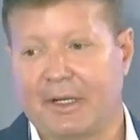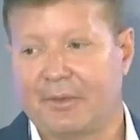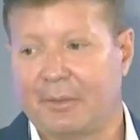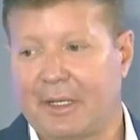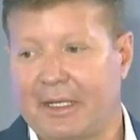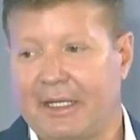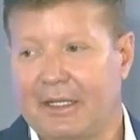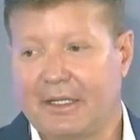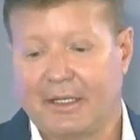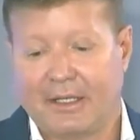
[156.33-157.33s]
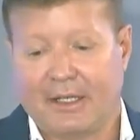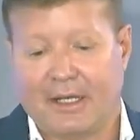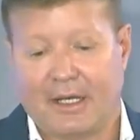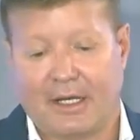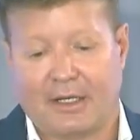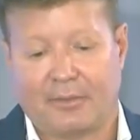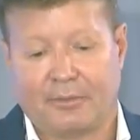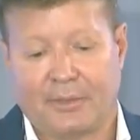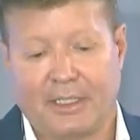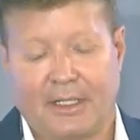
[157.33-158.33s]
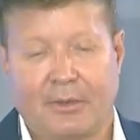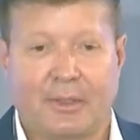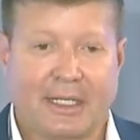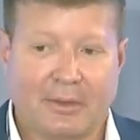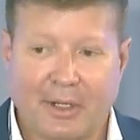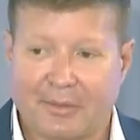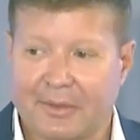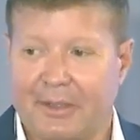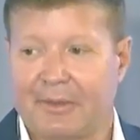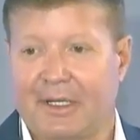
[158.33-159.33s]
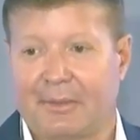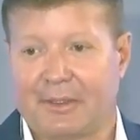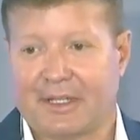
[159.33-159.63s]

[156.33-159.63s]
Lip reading: Everybody, they want to get away from chemotherapies.